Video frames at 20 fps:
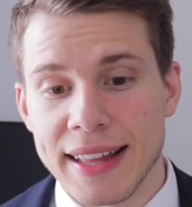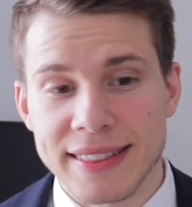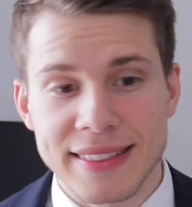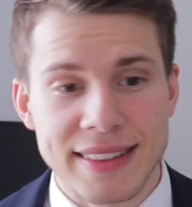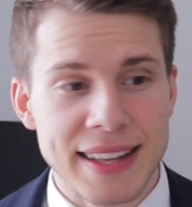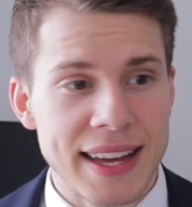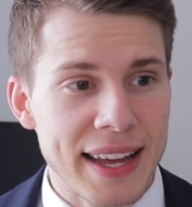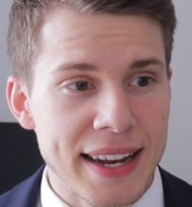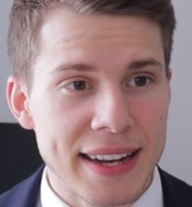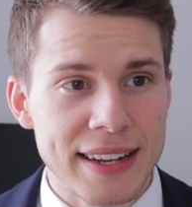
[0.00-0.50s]
And
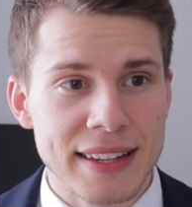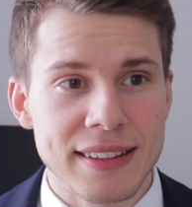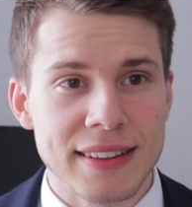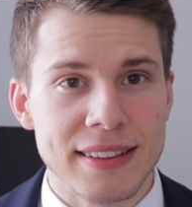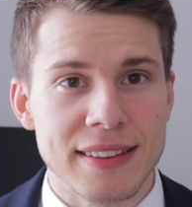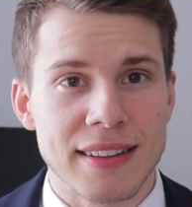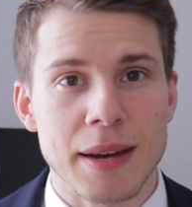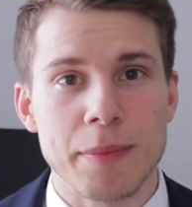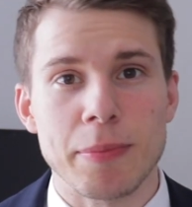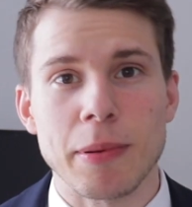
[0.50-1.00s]

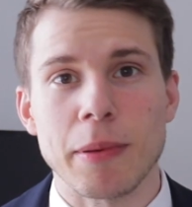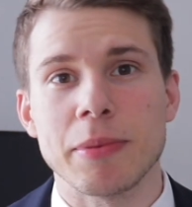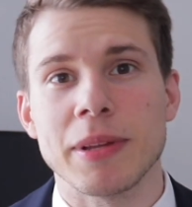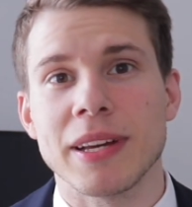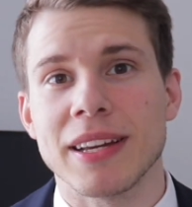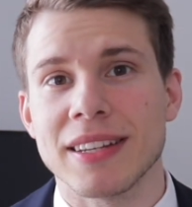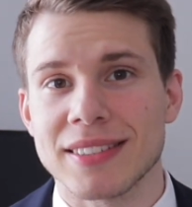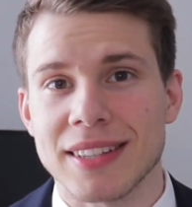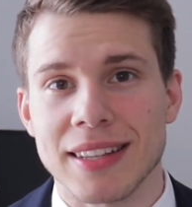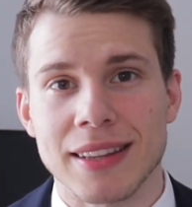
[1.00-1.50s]
then the
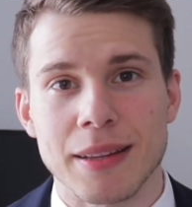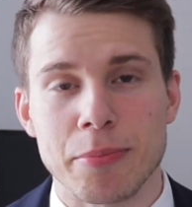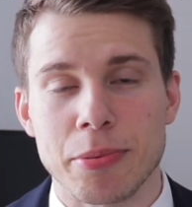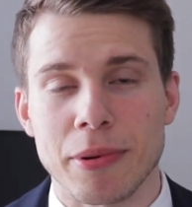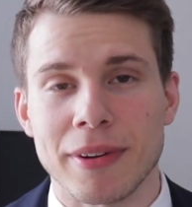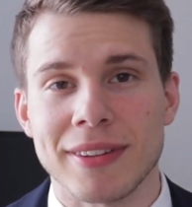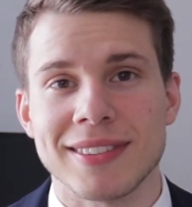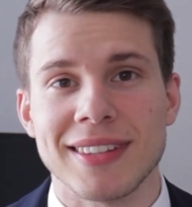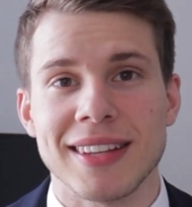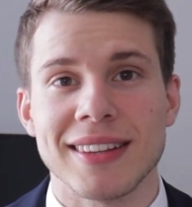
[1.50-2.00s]
Republicans and the
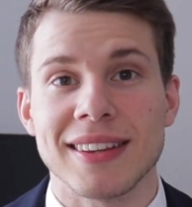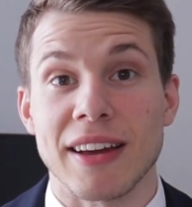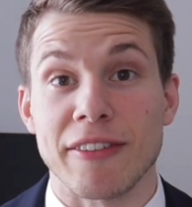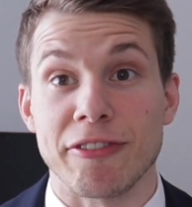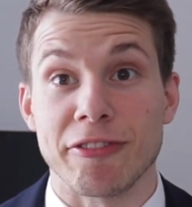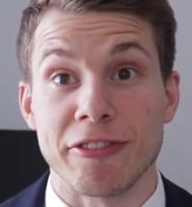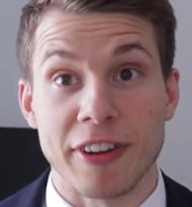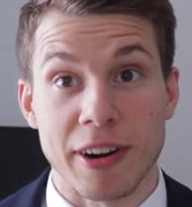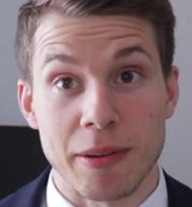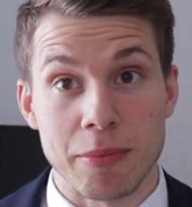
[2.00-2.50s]
president are
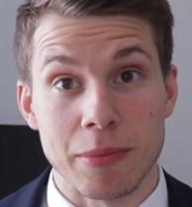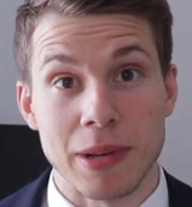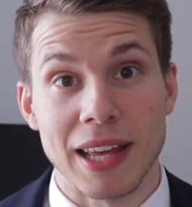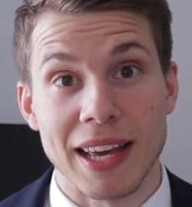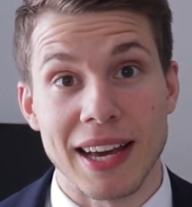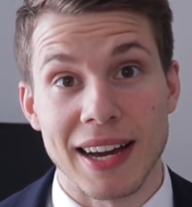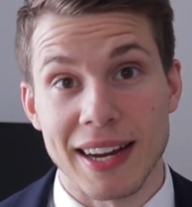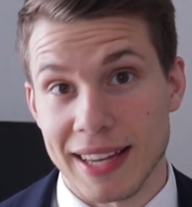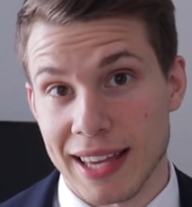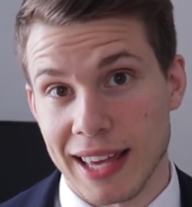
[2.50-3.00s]

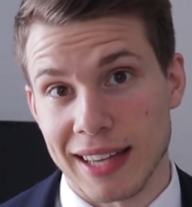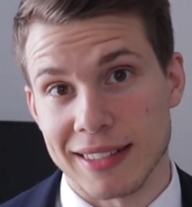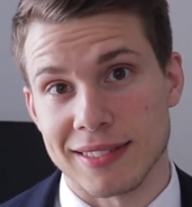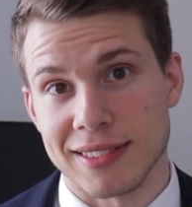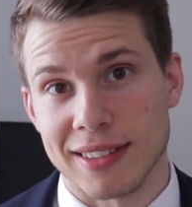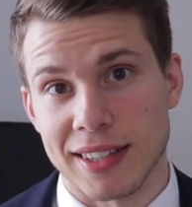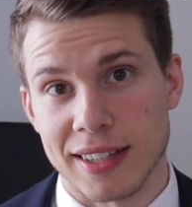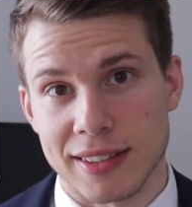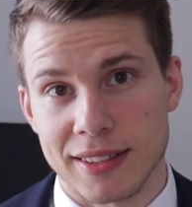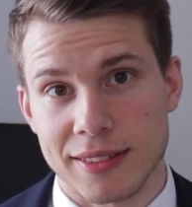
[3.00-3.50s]
firmly
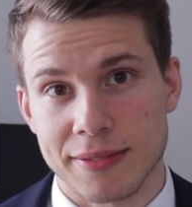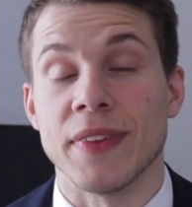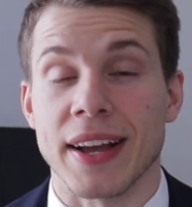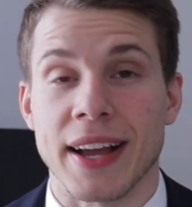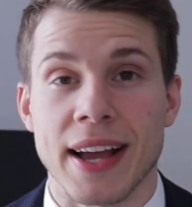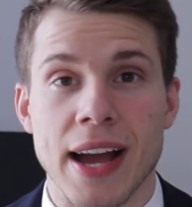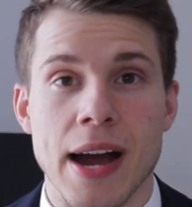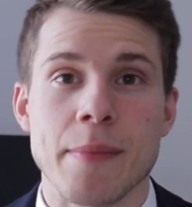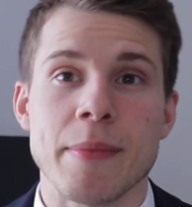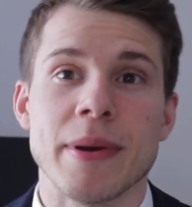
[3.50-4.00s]
against it. The
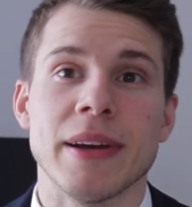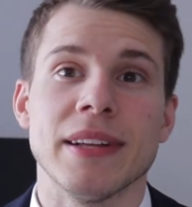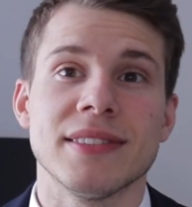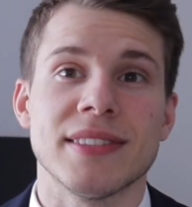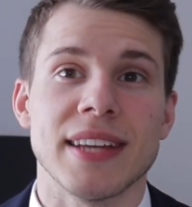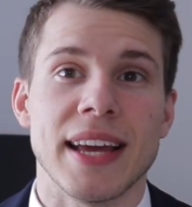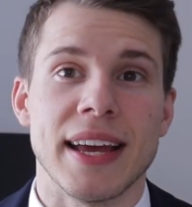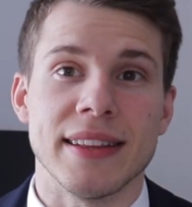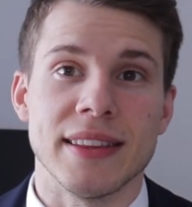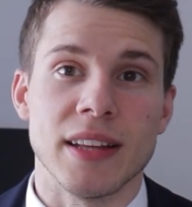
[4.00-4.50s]

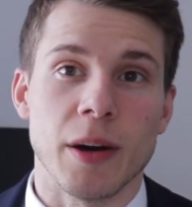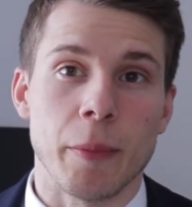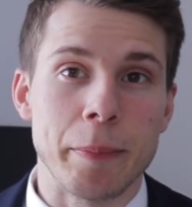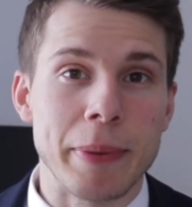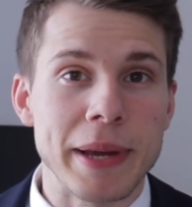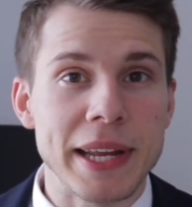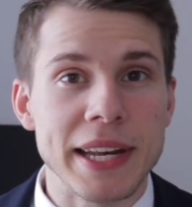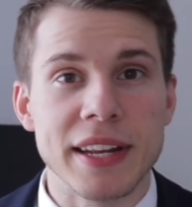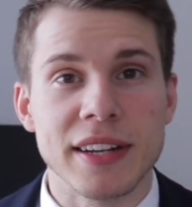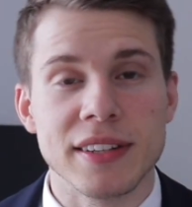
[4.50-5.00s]
comments and the
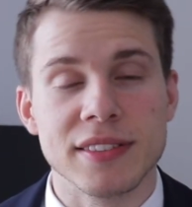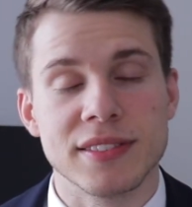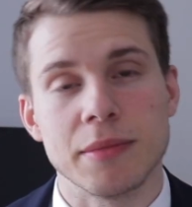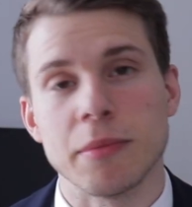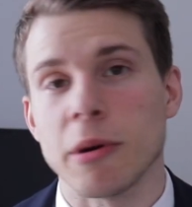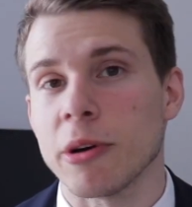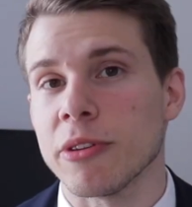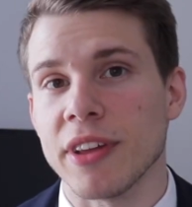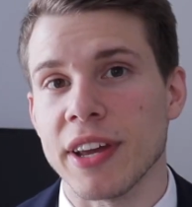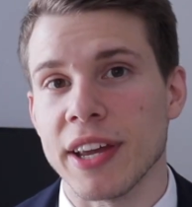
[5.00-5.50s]
opinions
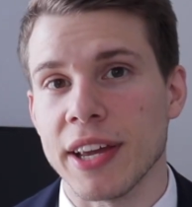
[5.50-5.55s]
about the